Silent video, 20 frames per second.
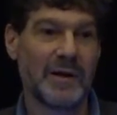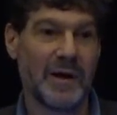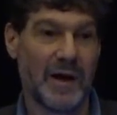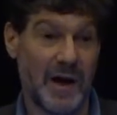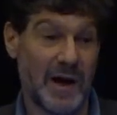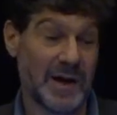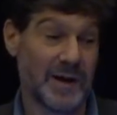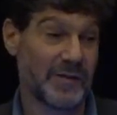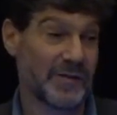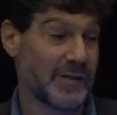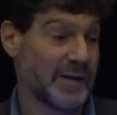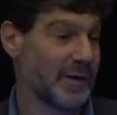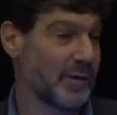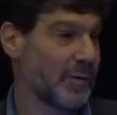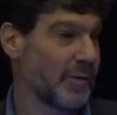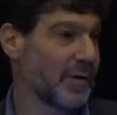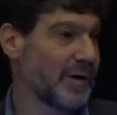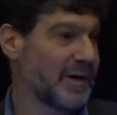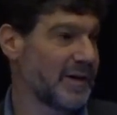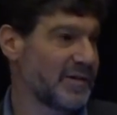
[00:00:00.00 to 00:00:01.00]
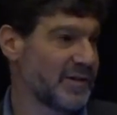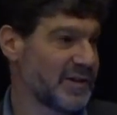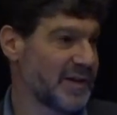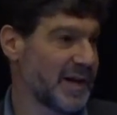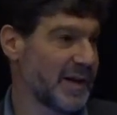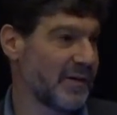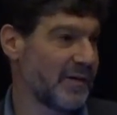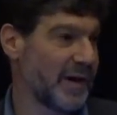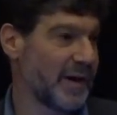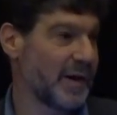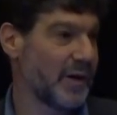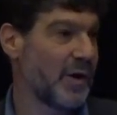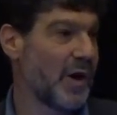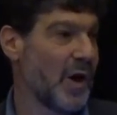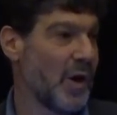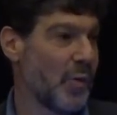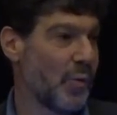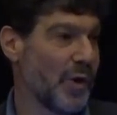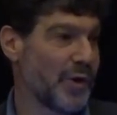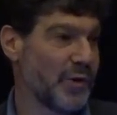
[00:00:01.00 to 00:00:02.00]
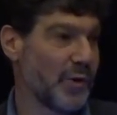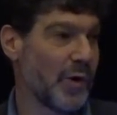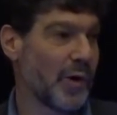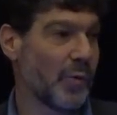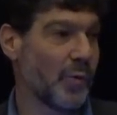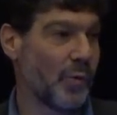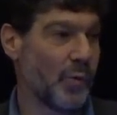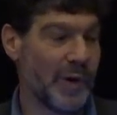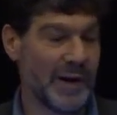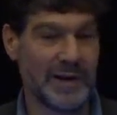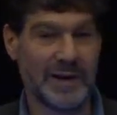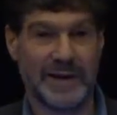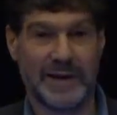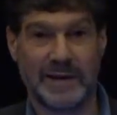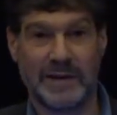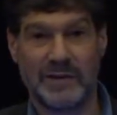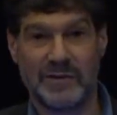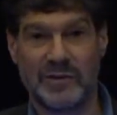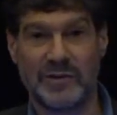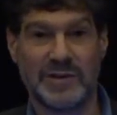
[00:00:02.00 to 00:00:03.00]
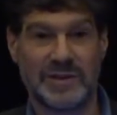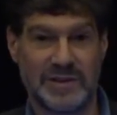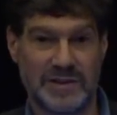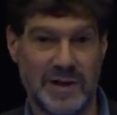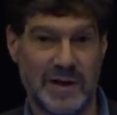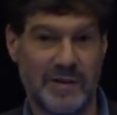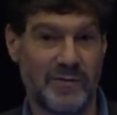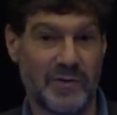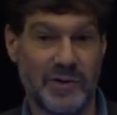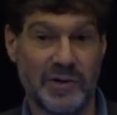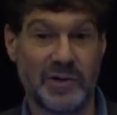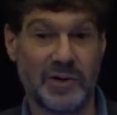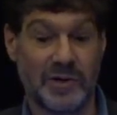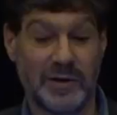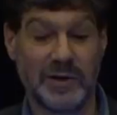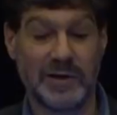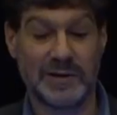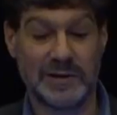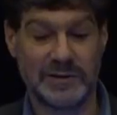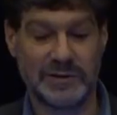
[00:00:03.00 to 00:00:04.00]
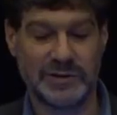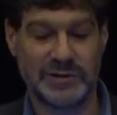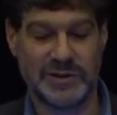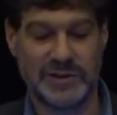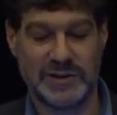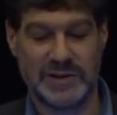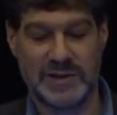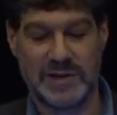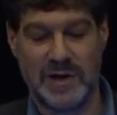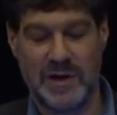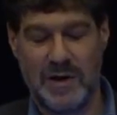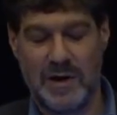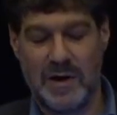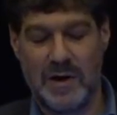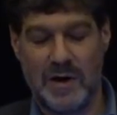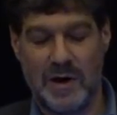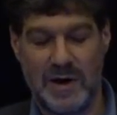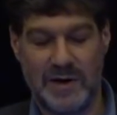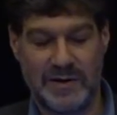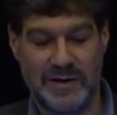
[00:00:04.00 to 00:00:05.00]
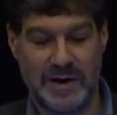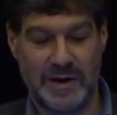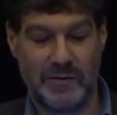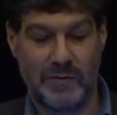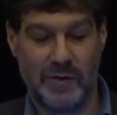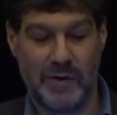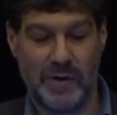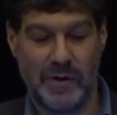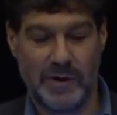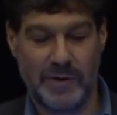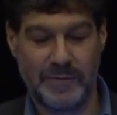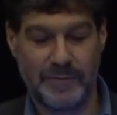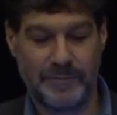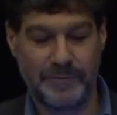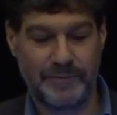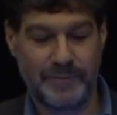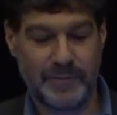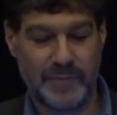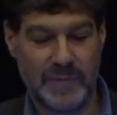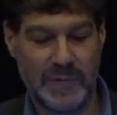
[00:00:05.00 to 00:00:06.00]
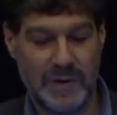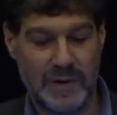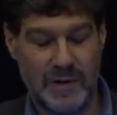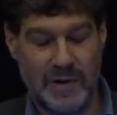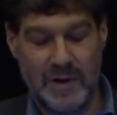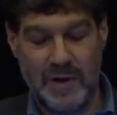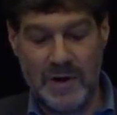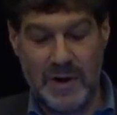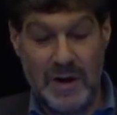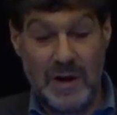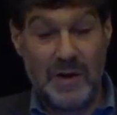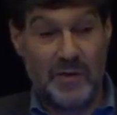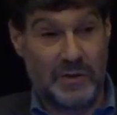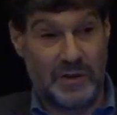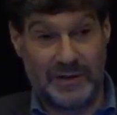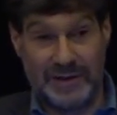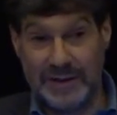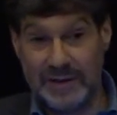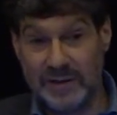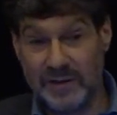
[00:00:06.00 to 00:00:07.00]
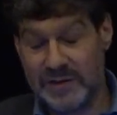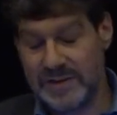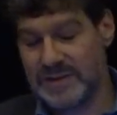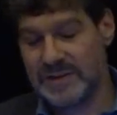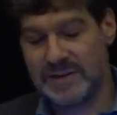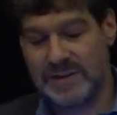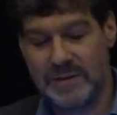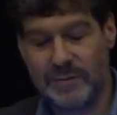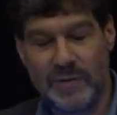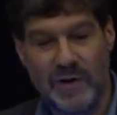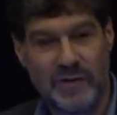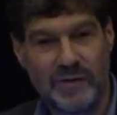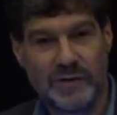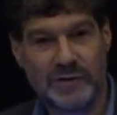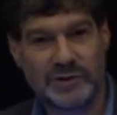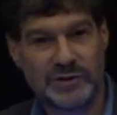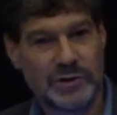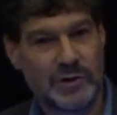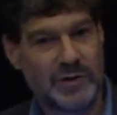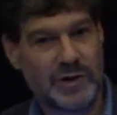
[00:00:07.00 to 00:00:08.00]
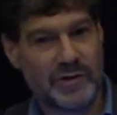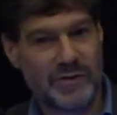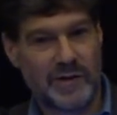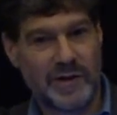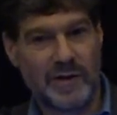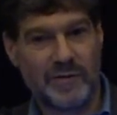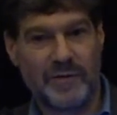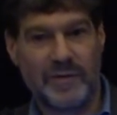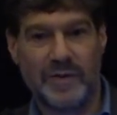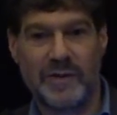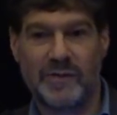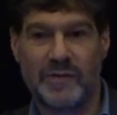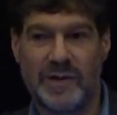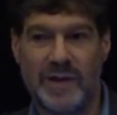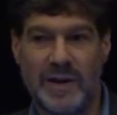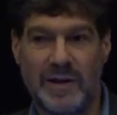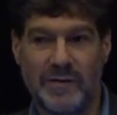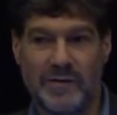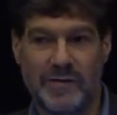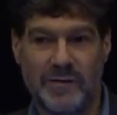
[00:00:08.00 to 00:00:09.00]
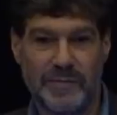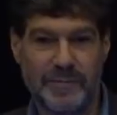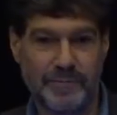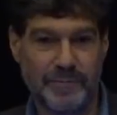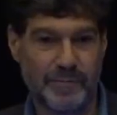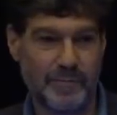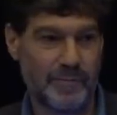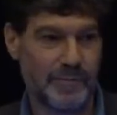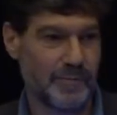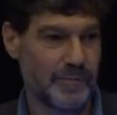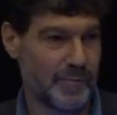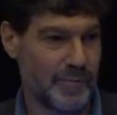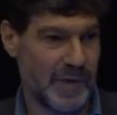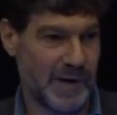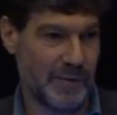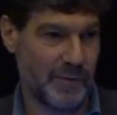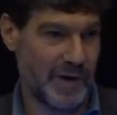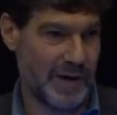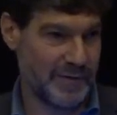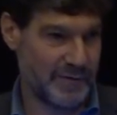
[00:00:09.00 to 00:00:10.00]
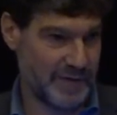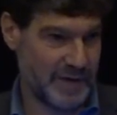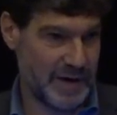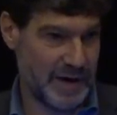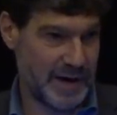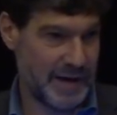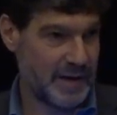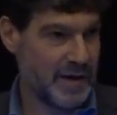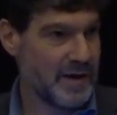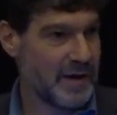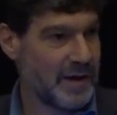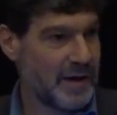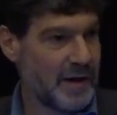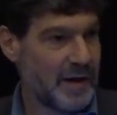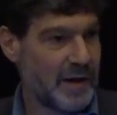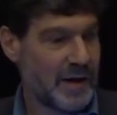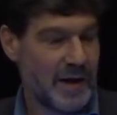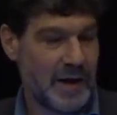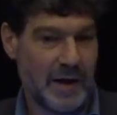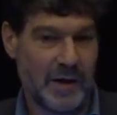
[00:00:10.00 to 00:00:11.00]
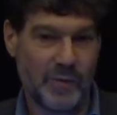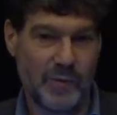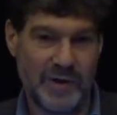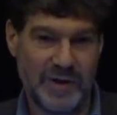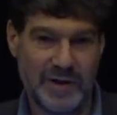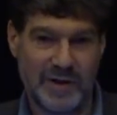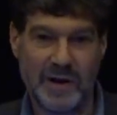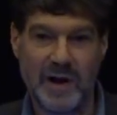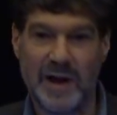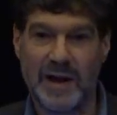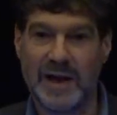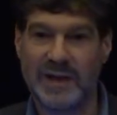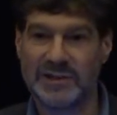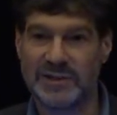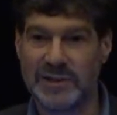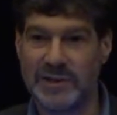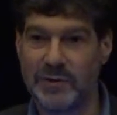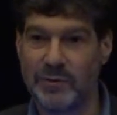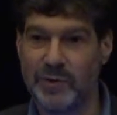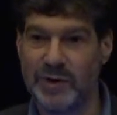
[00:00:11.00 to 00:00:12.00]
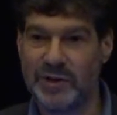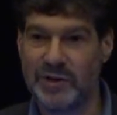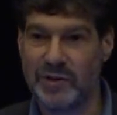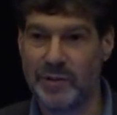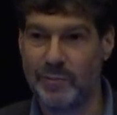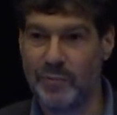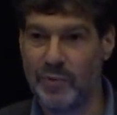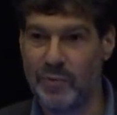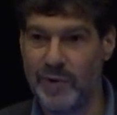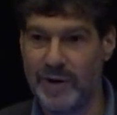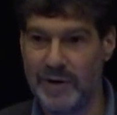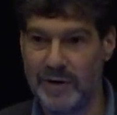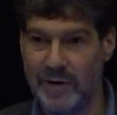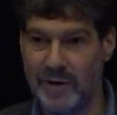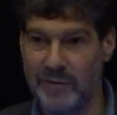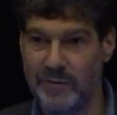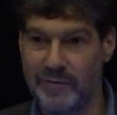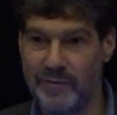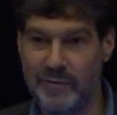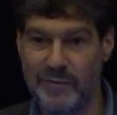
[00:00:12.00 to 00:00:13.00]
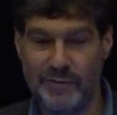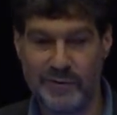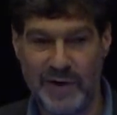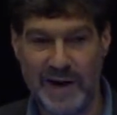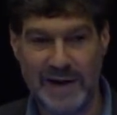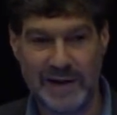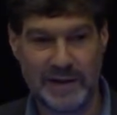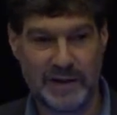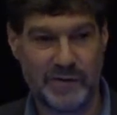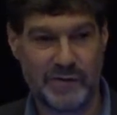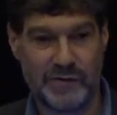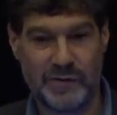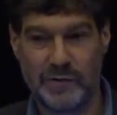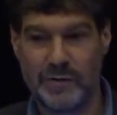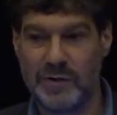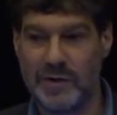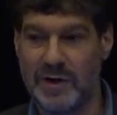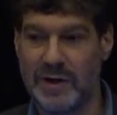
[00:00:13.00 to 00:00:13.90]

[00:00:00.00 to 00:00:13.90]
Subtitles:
honest inquiry, is generated when you are willing to discover that your conclusions are dead wrong. The legal system also showed itself in this case. My wife and I, we did not actually reach the point of filing suit